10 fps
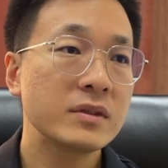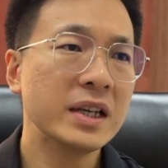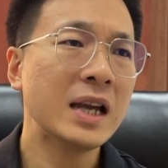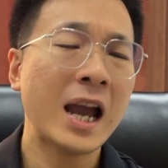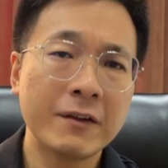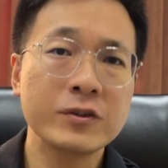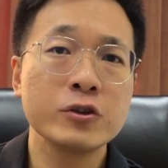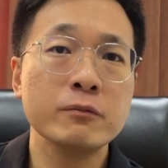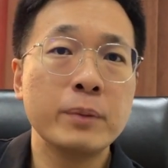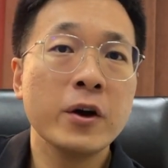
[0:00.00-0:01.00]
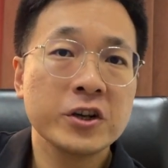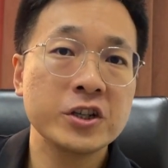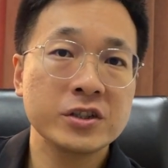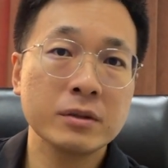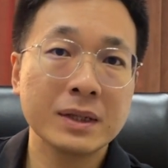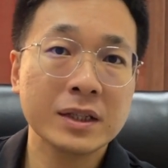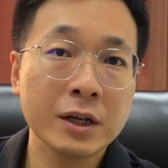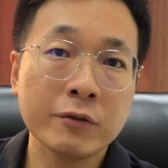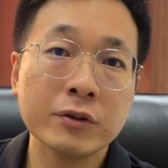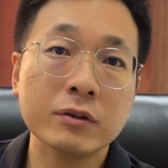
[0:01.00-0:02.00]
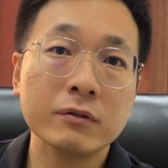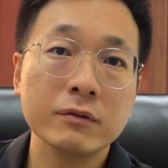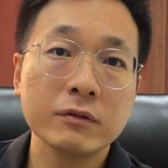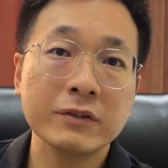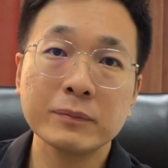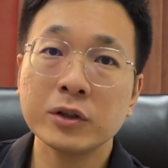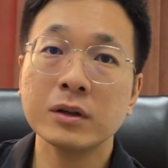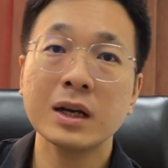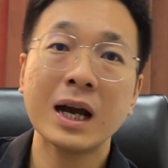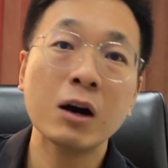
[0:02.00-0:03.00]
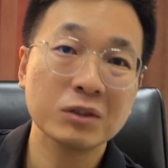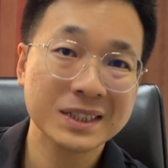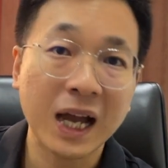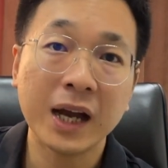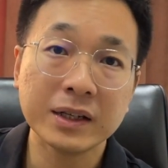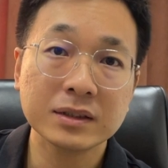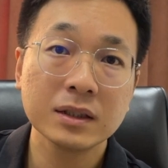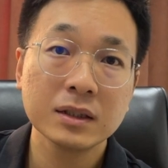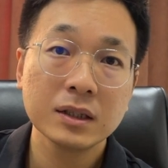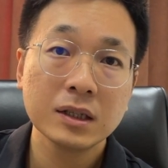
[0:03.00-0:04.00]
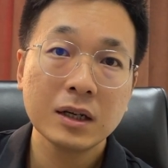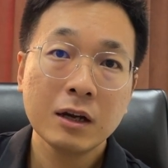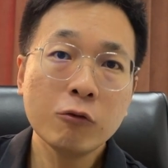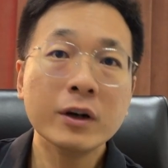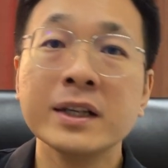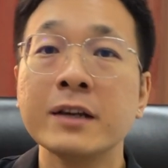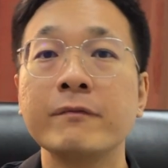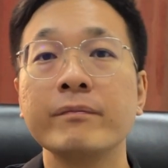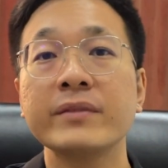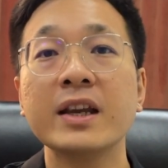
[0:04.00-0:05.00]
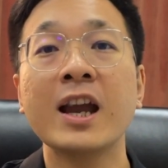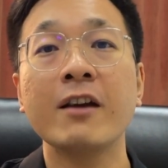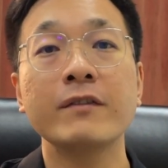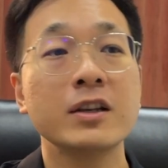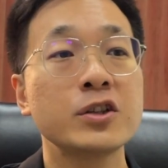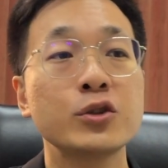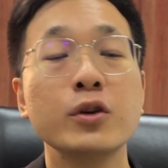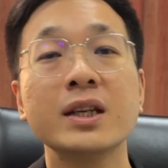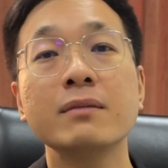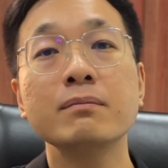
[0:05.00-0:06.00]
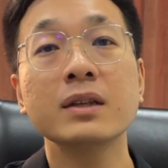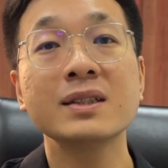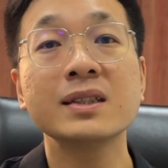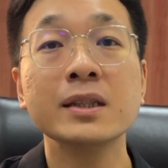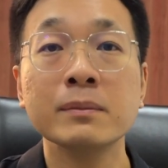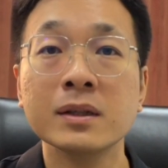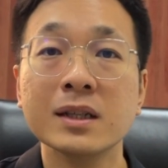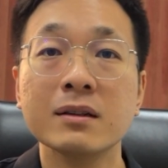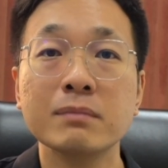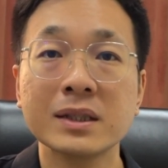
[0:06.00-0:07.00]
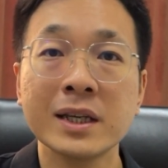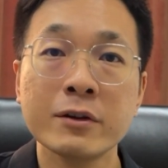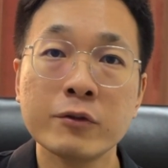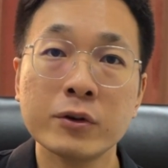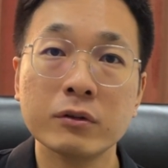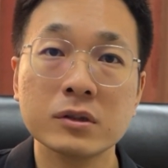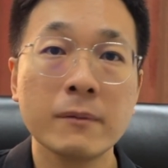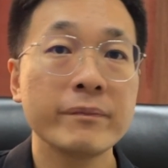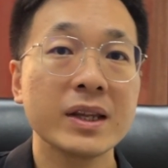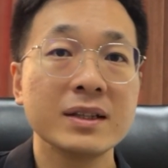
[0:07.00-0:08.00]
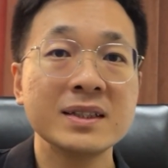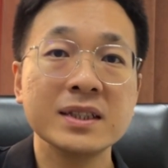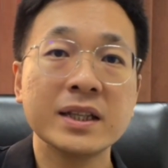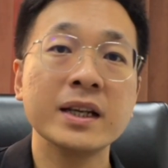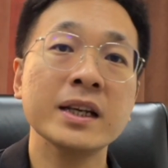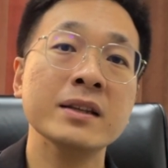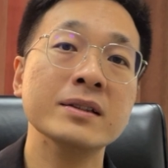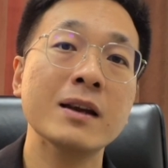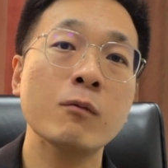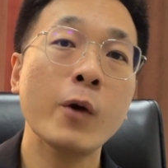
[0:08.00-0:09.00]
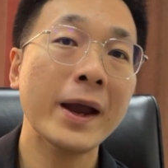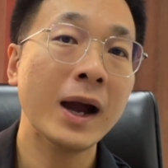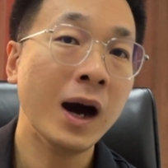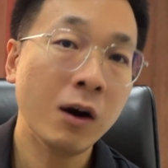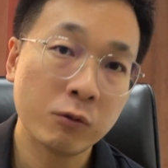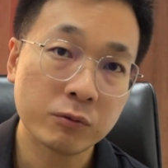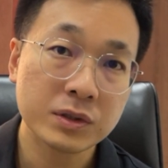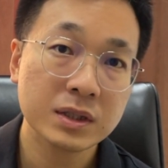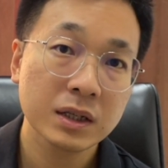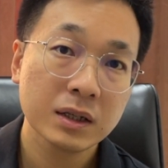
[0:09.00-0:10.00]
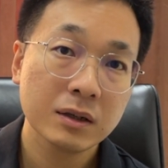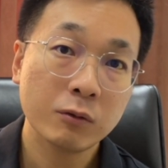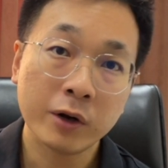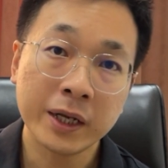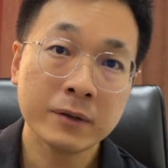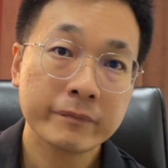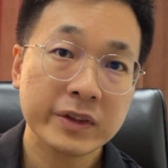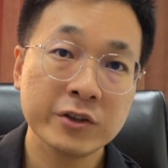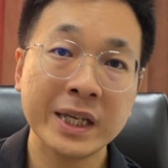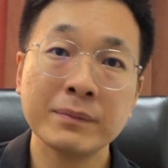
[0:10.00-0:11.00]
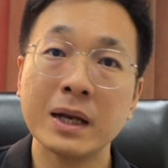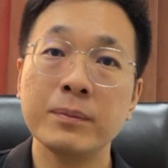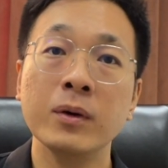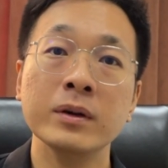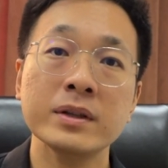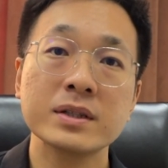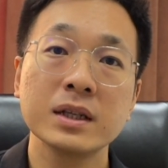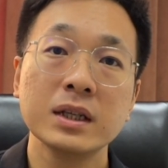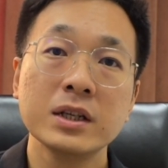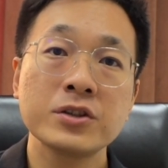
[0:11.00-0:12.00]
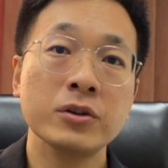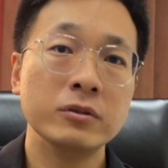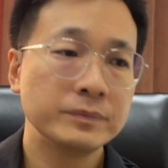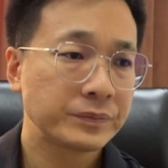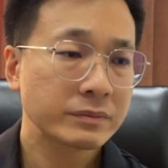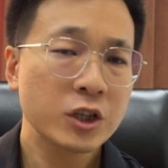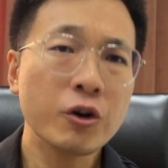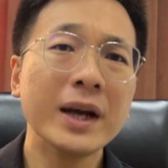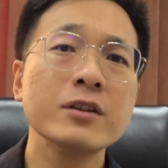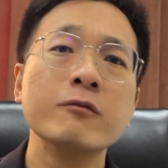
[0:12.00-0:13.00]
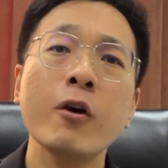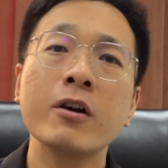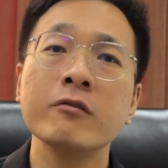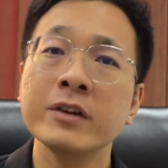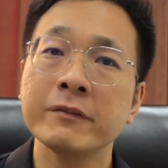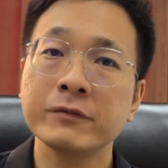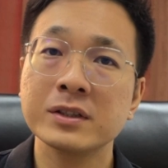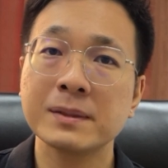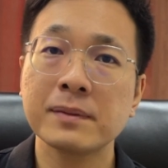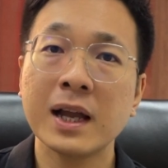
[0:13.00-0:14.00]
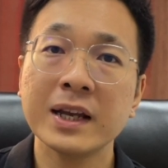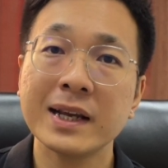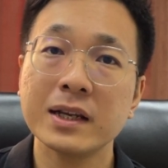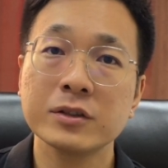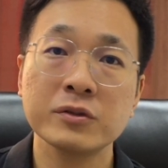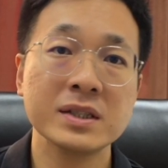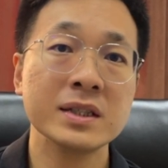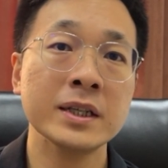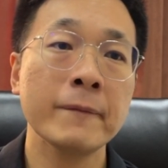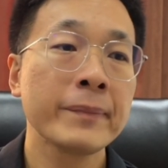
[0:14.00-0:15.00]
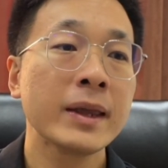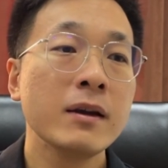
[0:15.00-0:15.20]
they have to purchase the material from the outside. What if they have certain similar materials sitting in their warehouse, right? You get my point. So try to work with the supplier to see